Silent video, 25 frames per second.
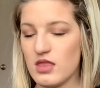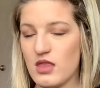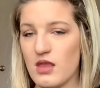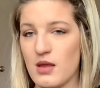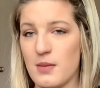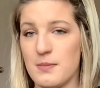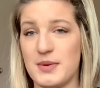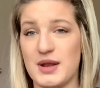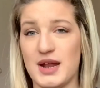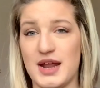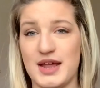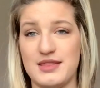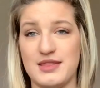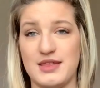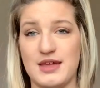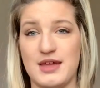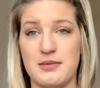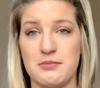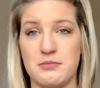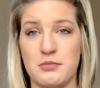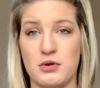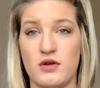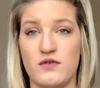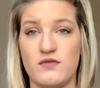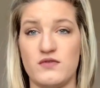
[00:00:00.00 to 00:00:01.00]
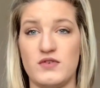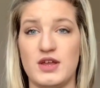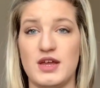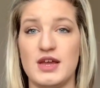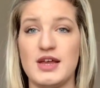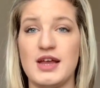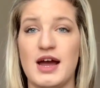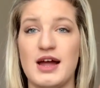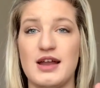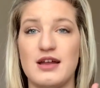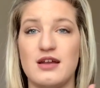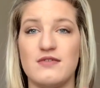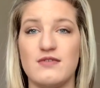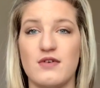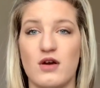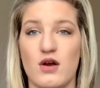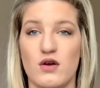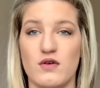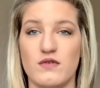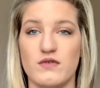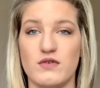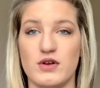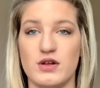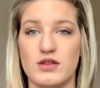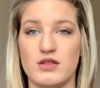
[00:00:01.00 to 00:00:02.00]
But I then moved it kind of
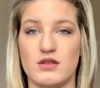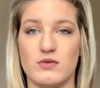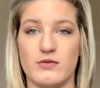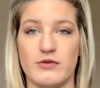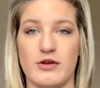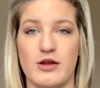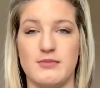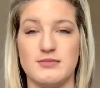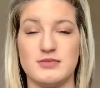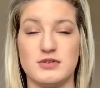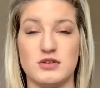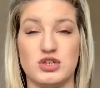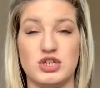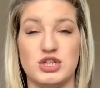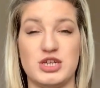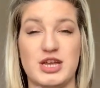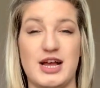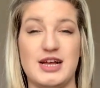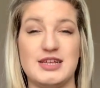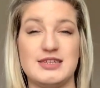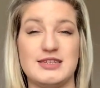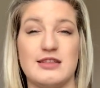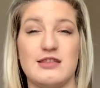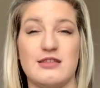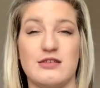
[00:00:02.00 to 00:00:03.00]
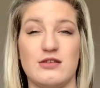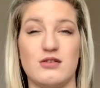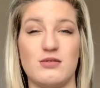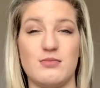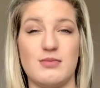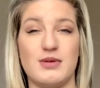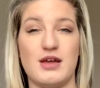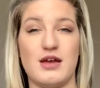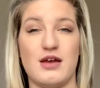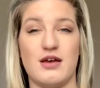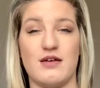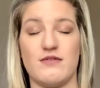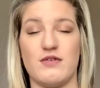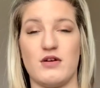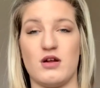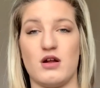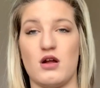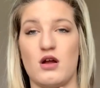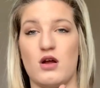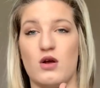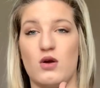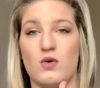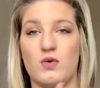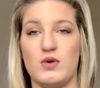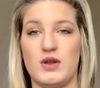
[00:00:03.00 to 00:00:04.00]
over in the room, so she has a little bit of her
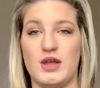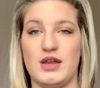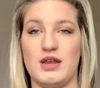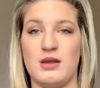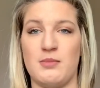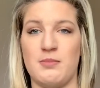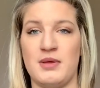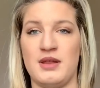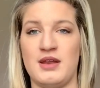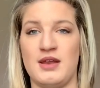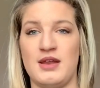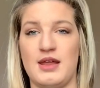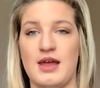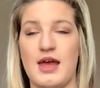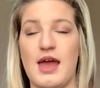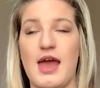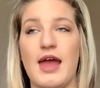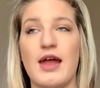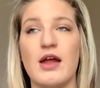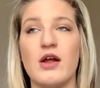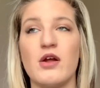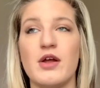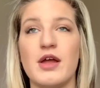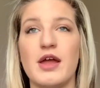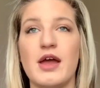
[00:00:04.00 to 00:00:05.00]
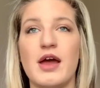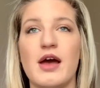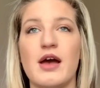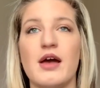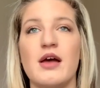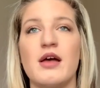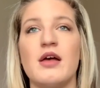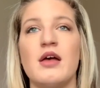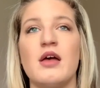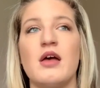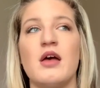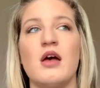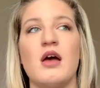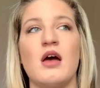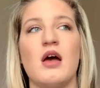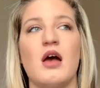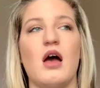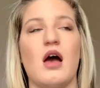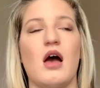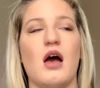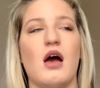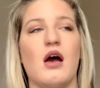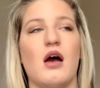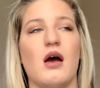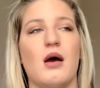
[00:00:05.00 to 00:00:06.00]
own independent area,
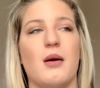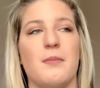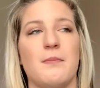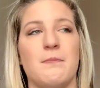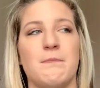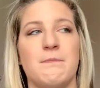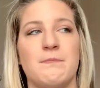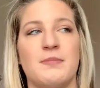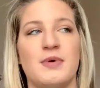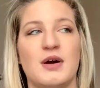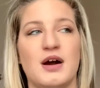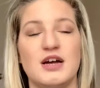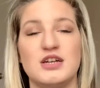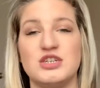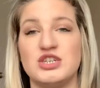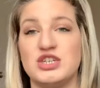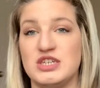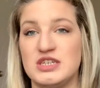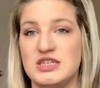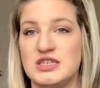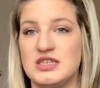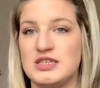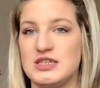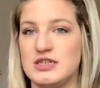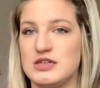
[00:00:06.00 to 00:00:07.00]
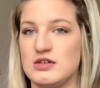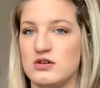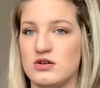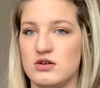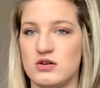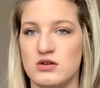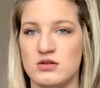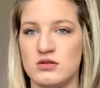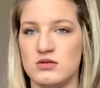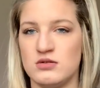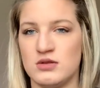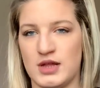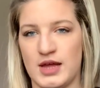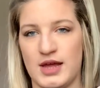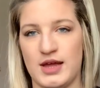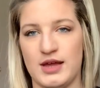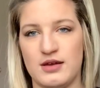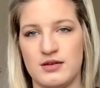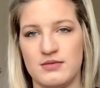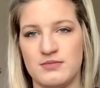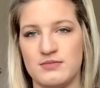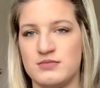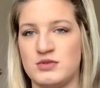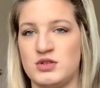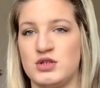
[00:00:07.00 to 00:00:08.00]
but she's still
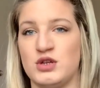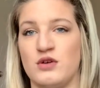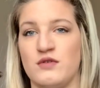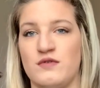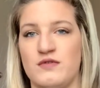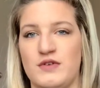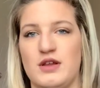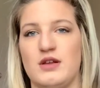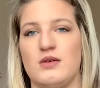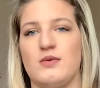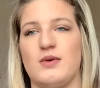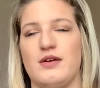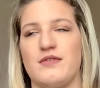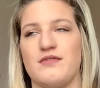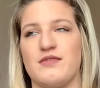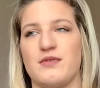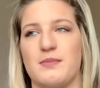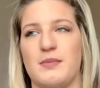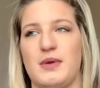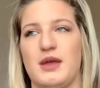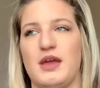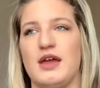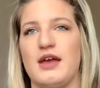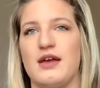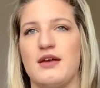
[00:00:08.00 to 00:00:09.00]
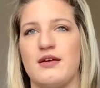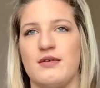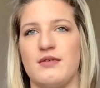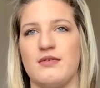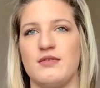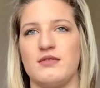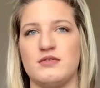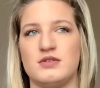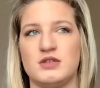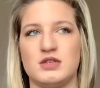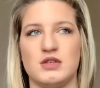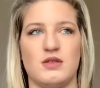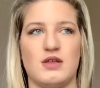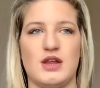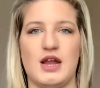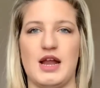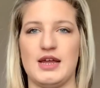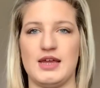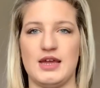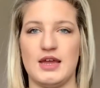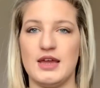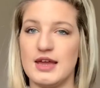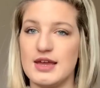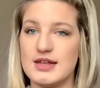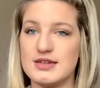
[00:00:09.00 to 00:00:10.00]
like 2 feet away from me so that I
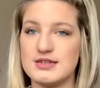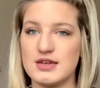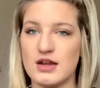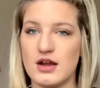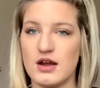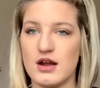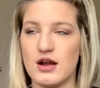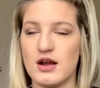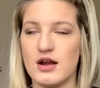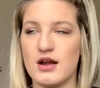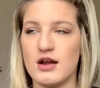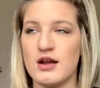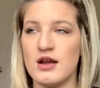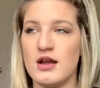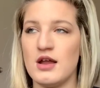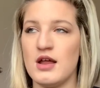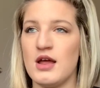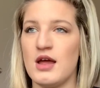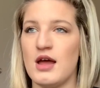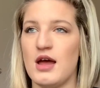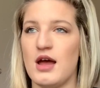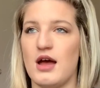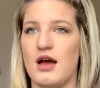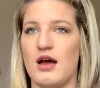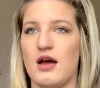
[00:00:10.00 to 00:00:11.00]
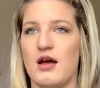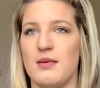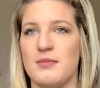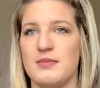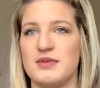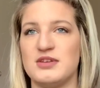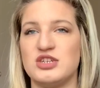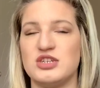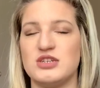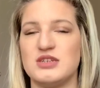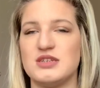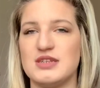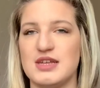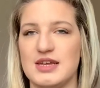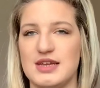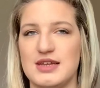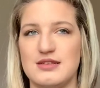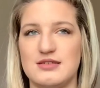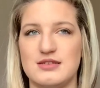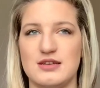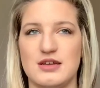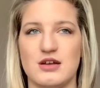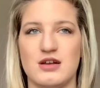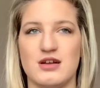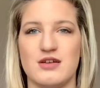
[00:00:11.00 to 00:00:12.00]
can get to her. It's just
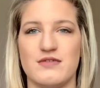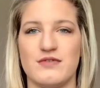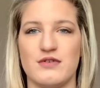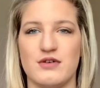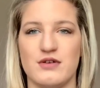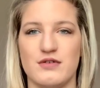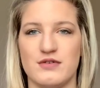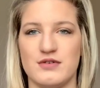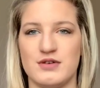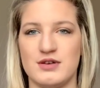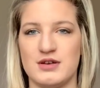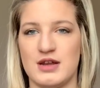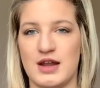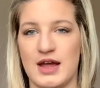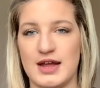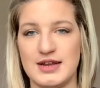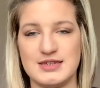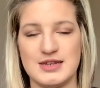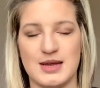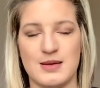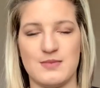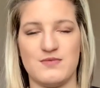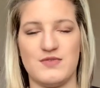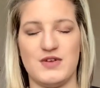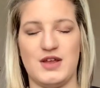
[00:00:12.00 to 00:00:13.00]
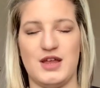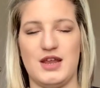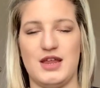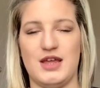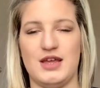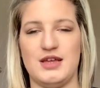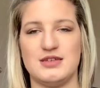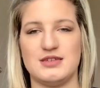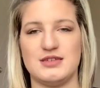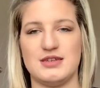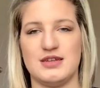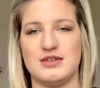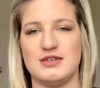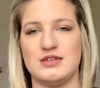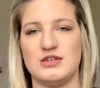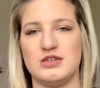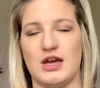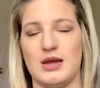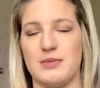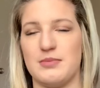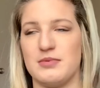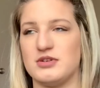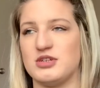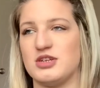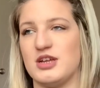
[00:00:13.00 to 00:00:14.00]
easier for nighttime feedings and
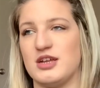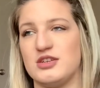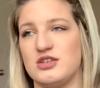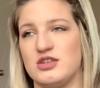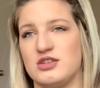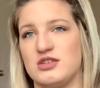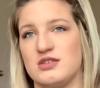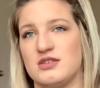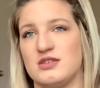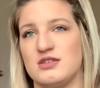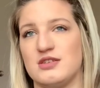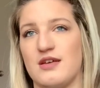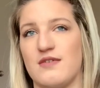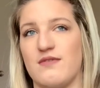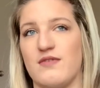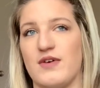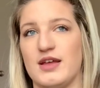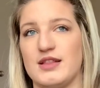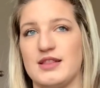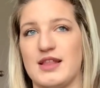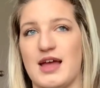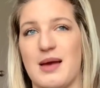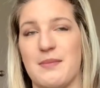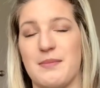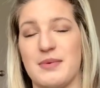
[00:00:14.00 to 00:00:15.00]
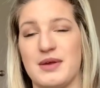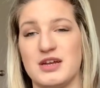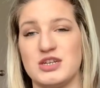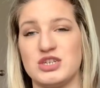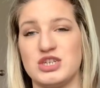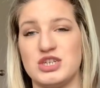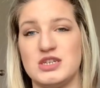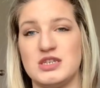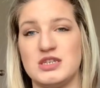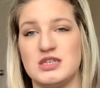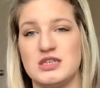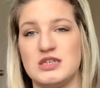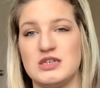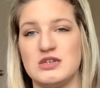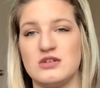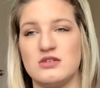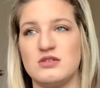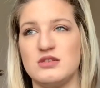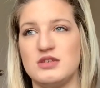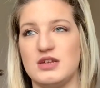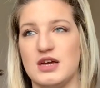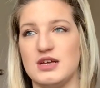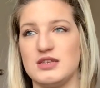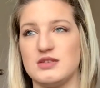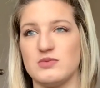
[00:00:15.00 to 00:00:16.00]
diaper changes and stuff like that, because she still
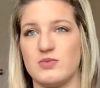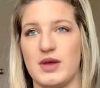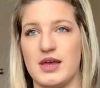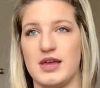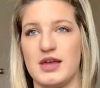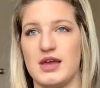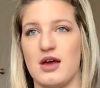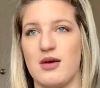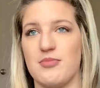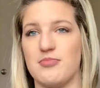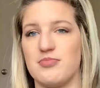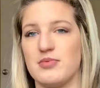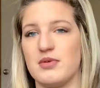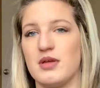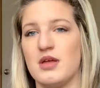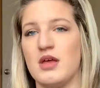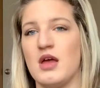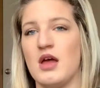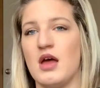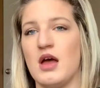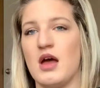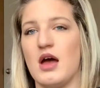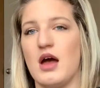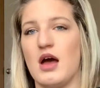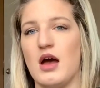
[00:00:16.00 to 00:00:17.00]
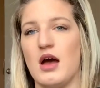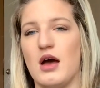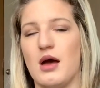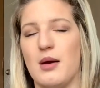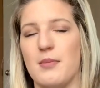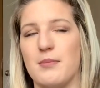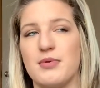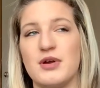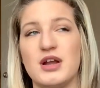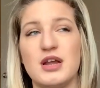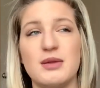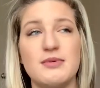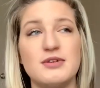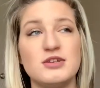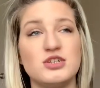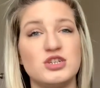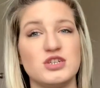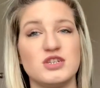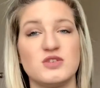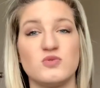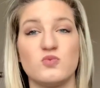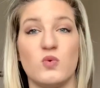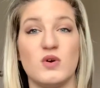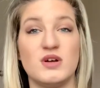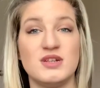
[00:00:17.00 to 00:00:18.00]
does wake up pretty much
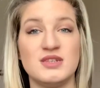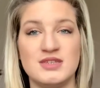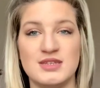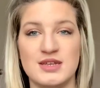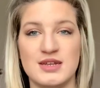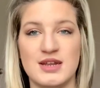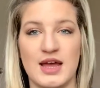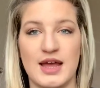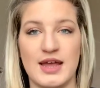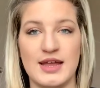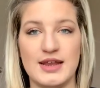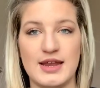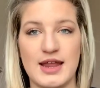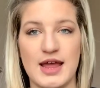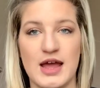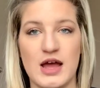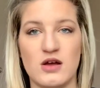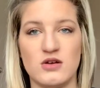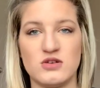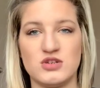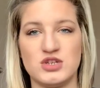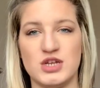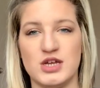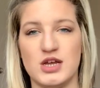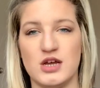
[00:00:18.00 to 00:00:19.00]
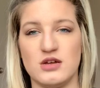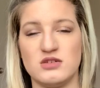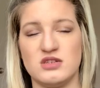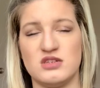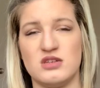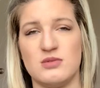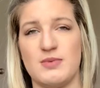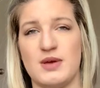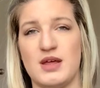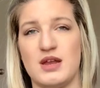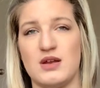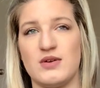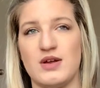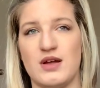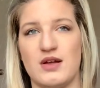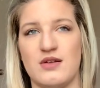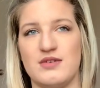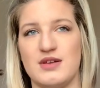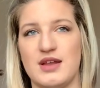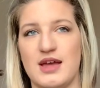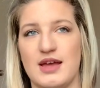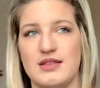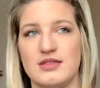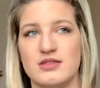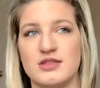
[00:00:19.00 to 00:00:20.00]
just once a night now. She goes to bed around
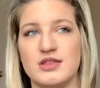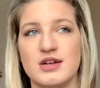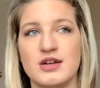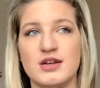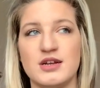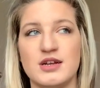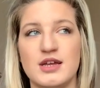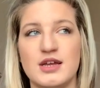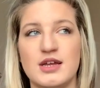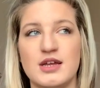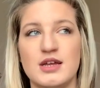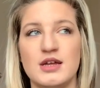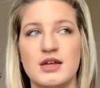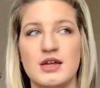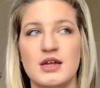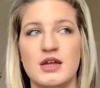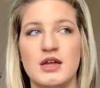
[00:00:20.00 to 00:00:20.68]
9:30.